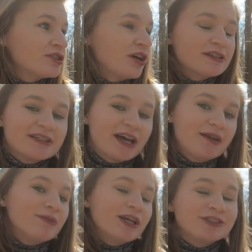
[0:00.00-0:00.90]
shots
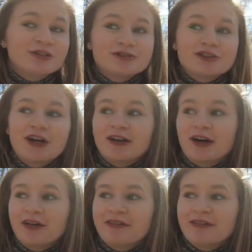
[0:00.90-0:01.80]
had my toes cut
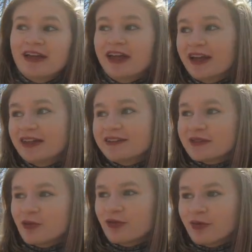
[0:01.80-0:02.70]
off and
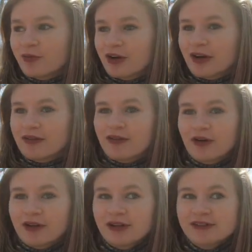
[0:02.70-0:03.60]
some of them were not in
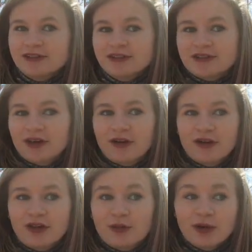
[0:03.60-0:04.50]
focus,
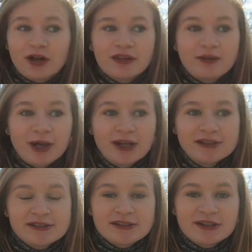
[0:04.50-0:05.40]
so they were not the
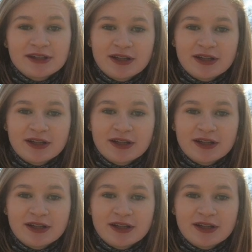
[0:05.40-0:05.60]
best.